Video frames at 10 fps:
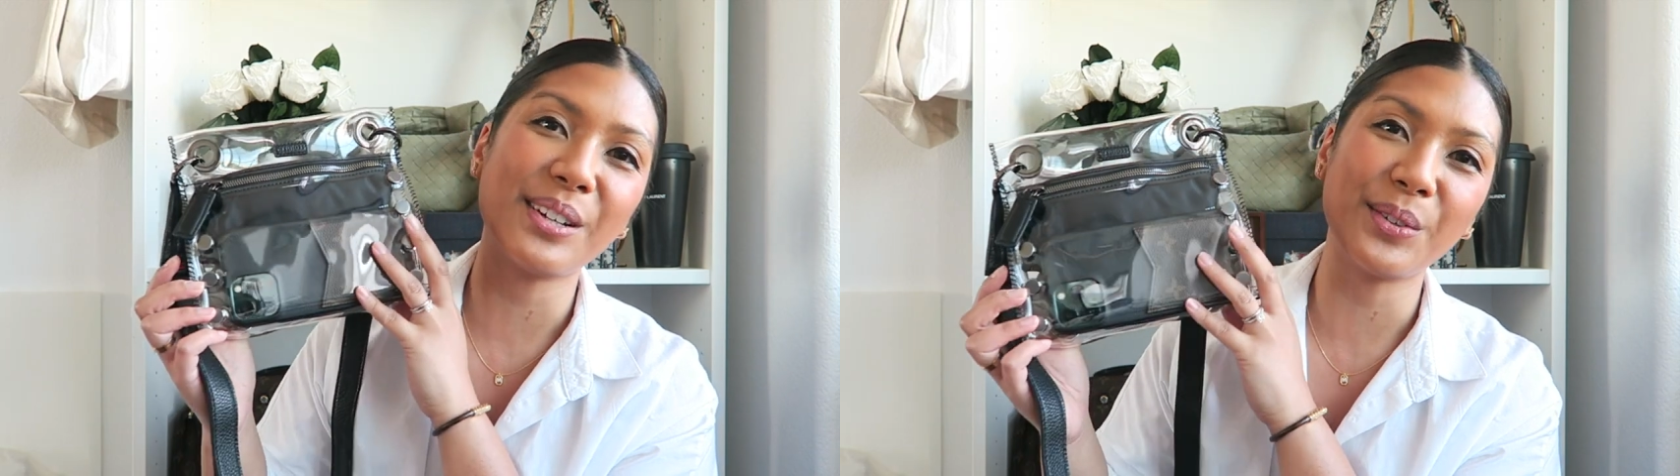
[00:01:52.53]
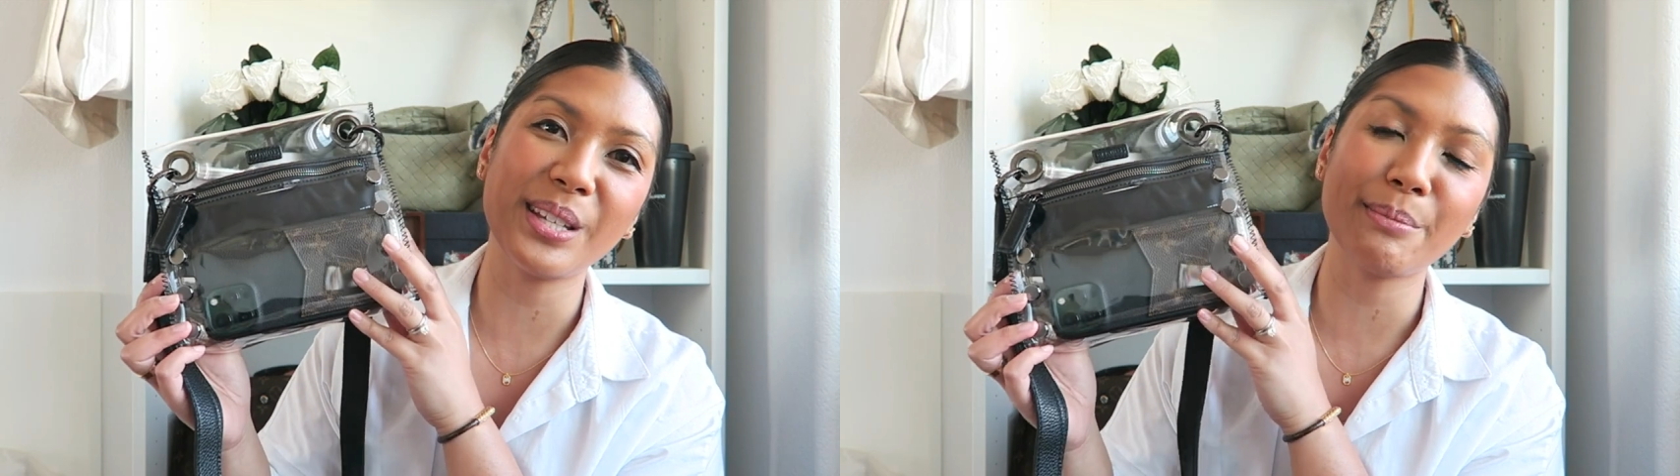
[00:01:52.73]

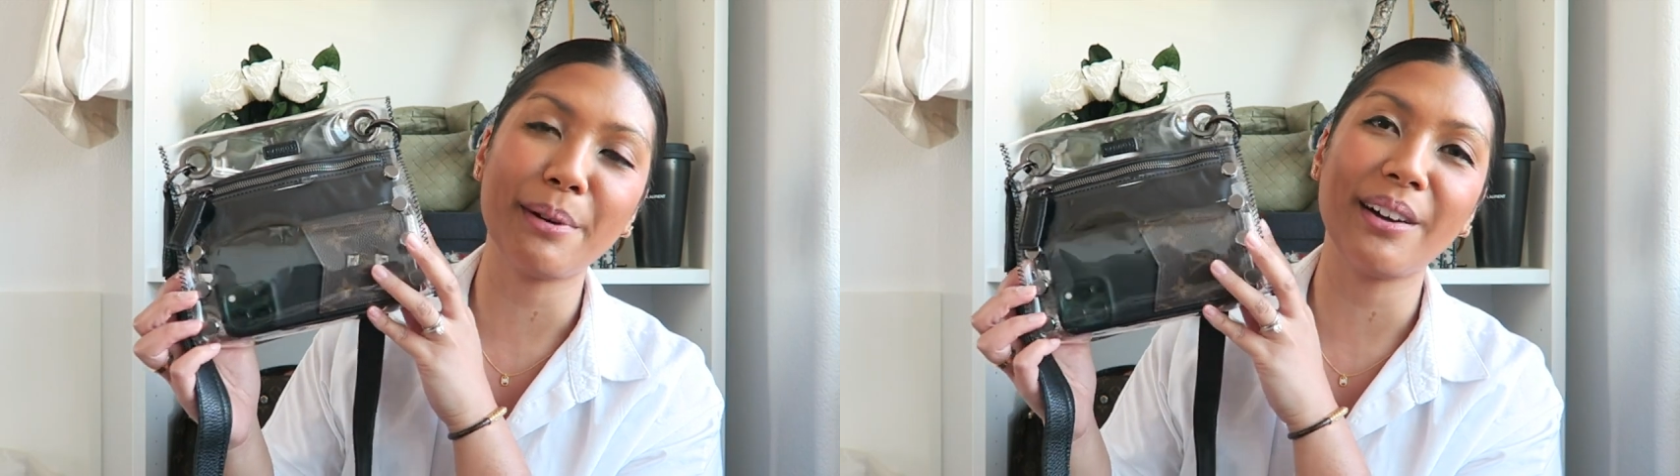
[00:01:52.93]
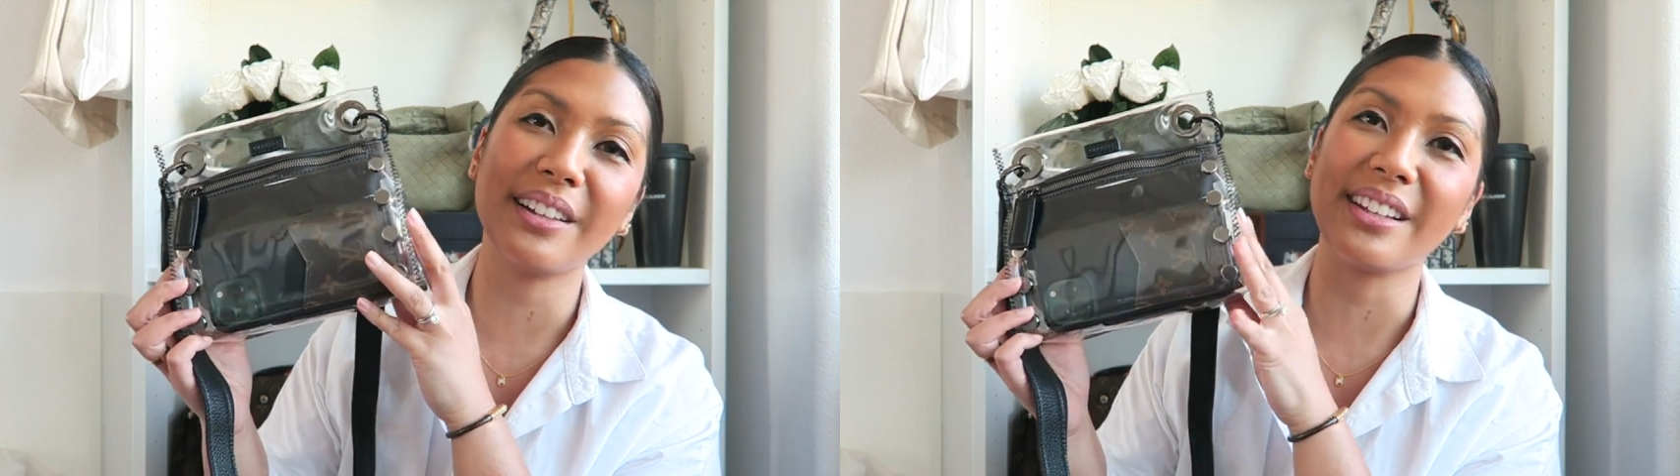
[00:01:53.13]
Tony
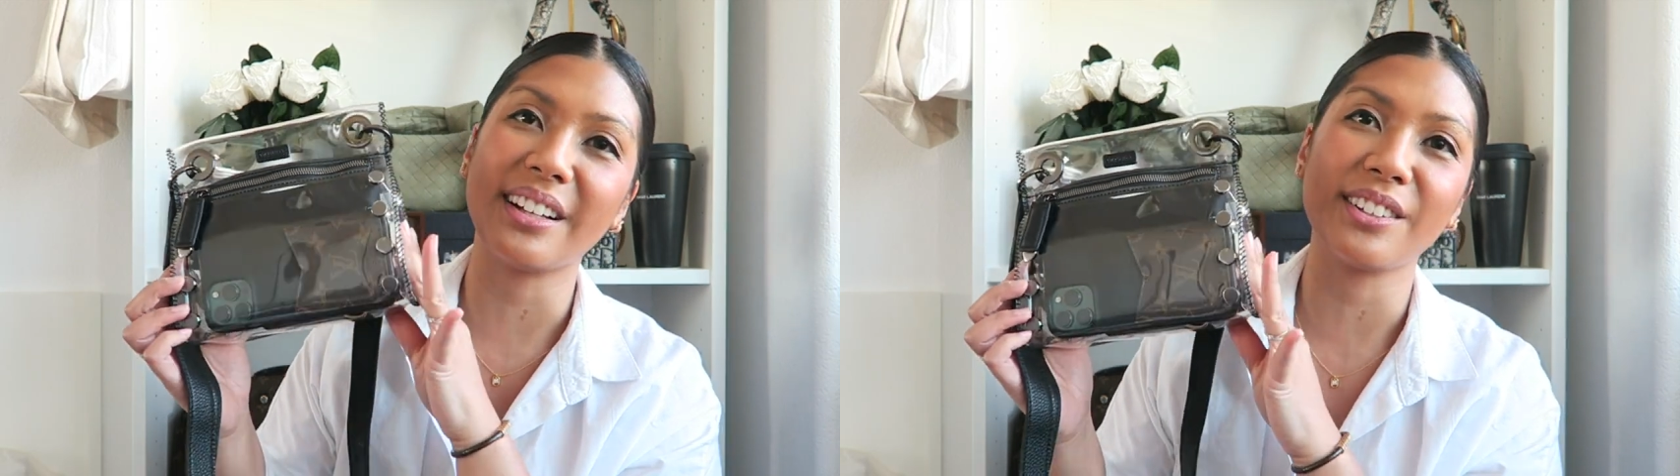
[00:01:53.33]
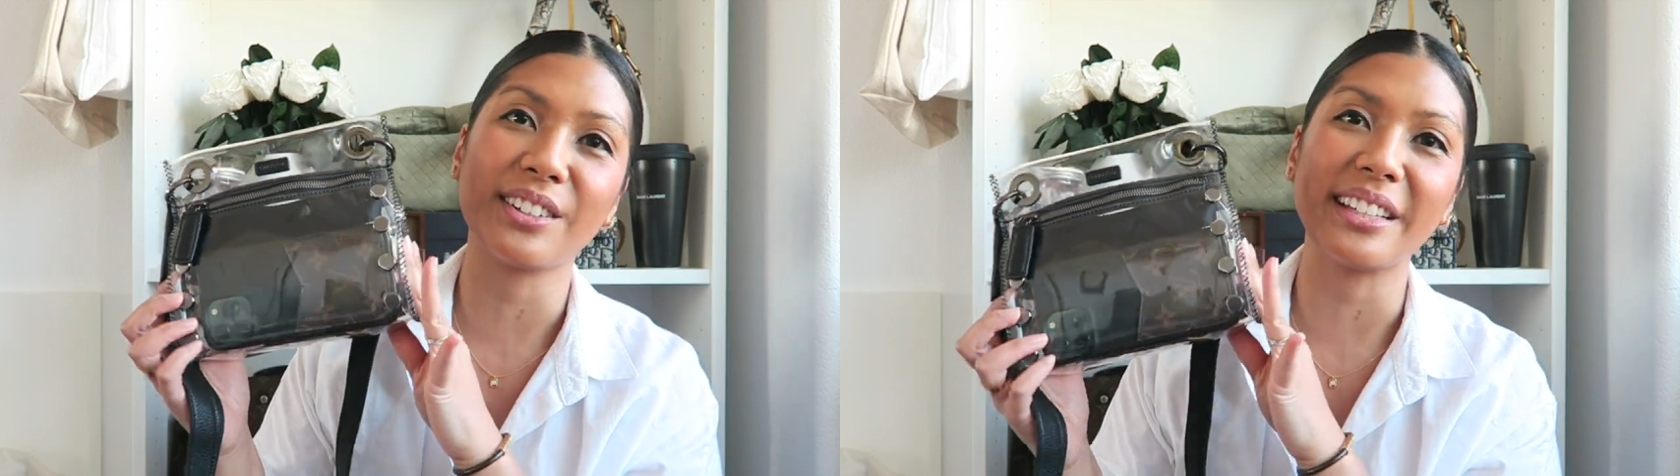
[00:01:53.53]
Small in the
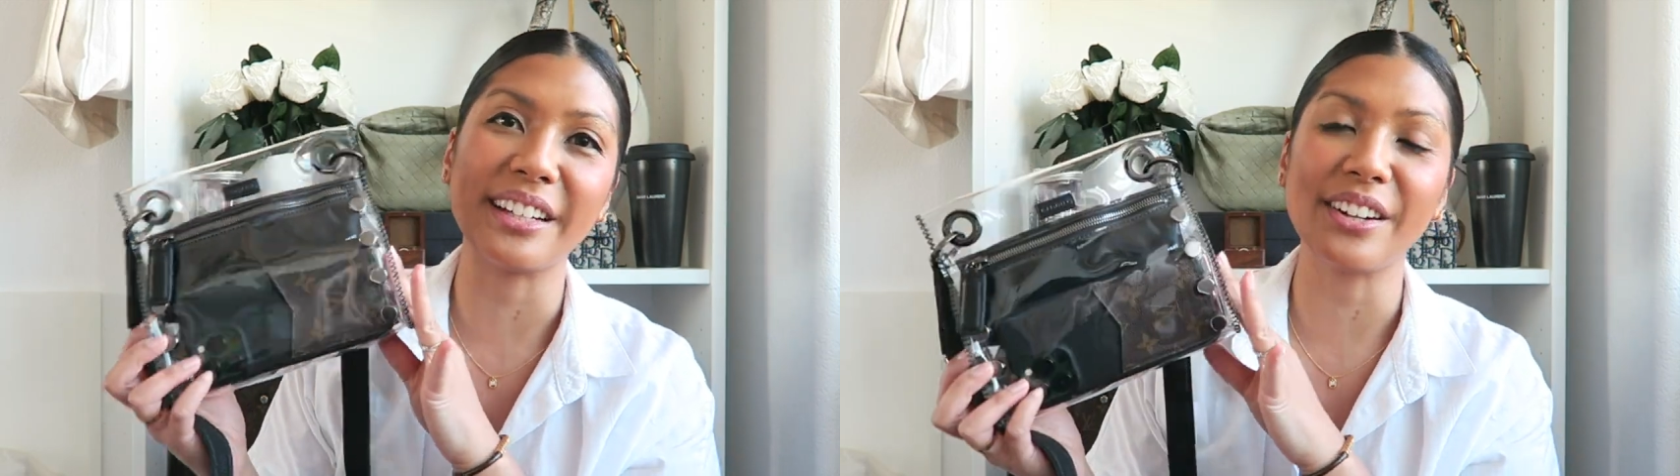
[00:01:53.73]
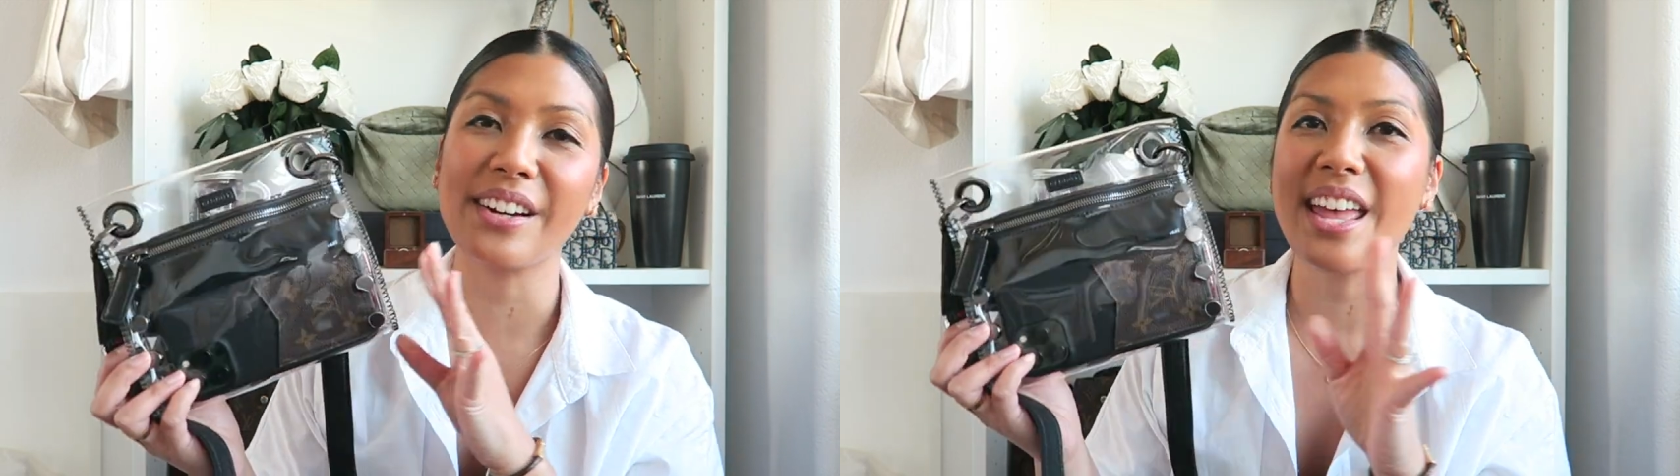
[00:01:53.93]
color
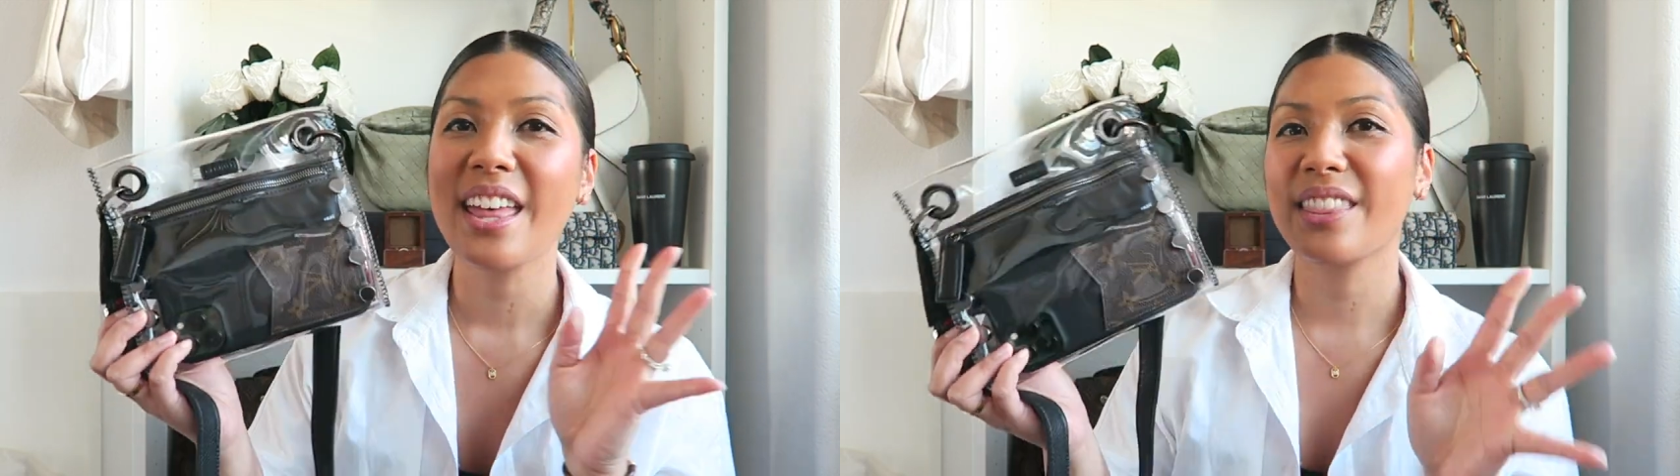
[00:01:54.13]
clear